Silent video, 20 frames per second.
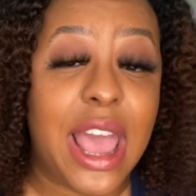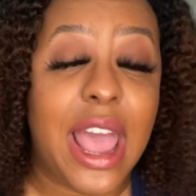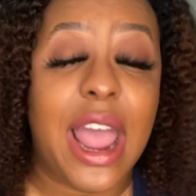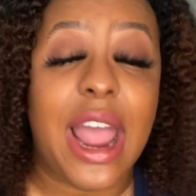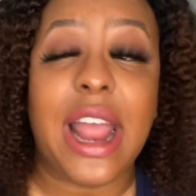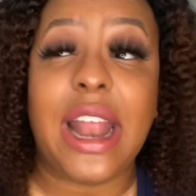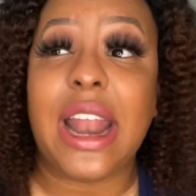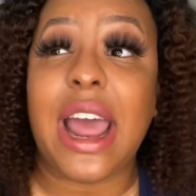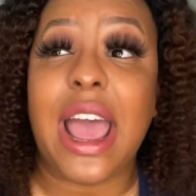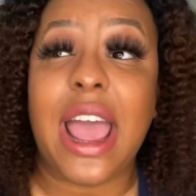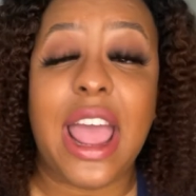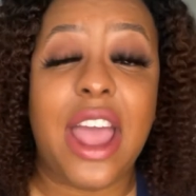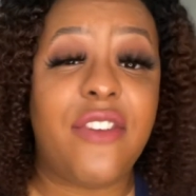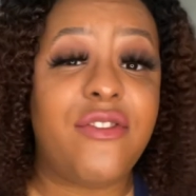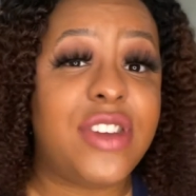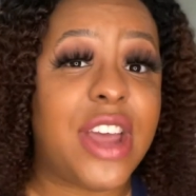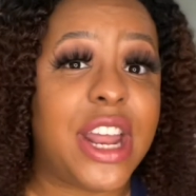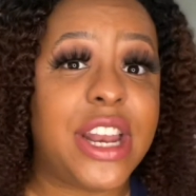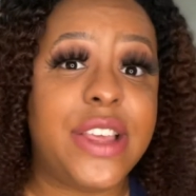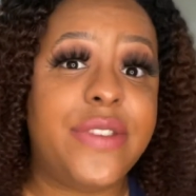and I have
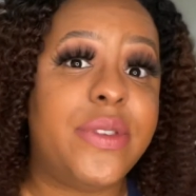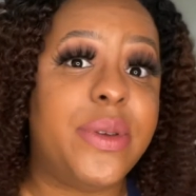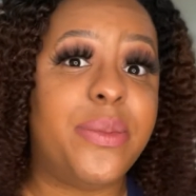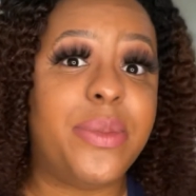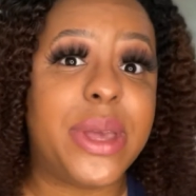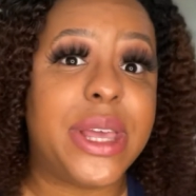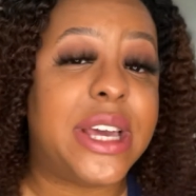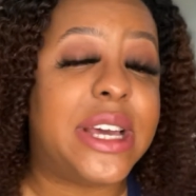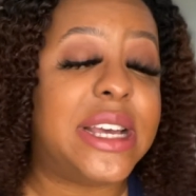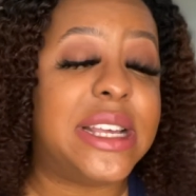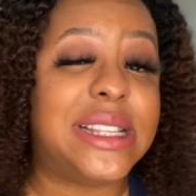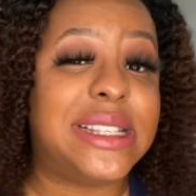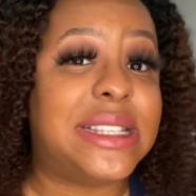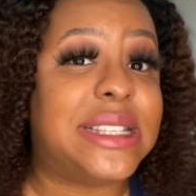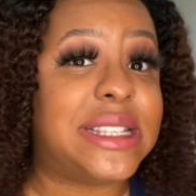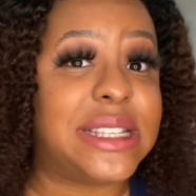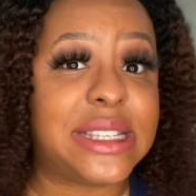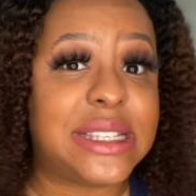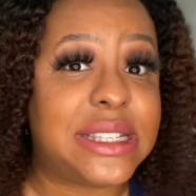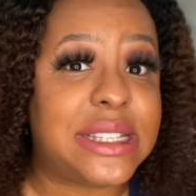not even been
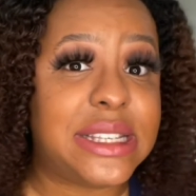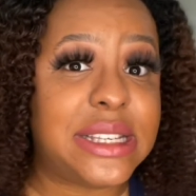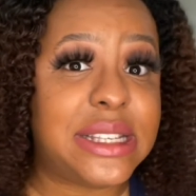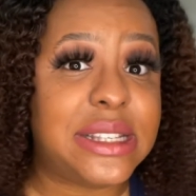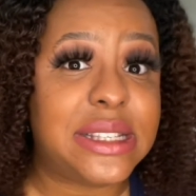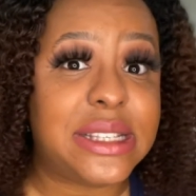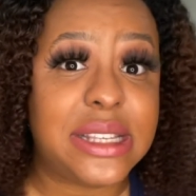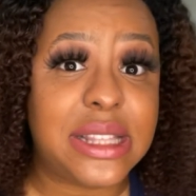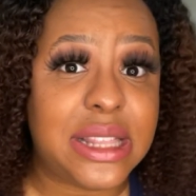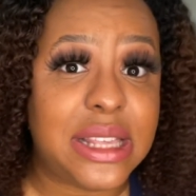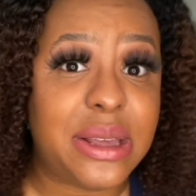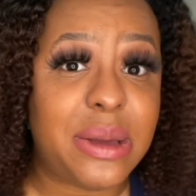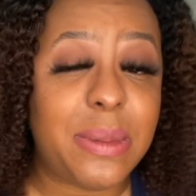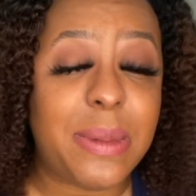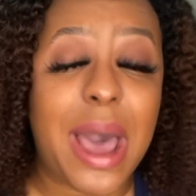consistent to them,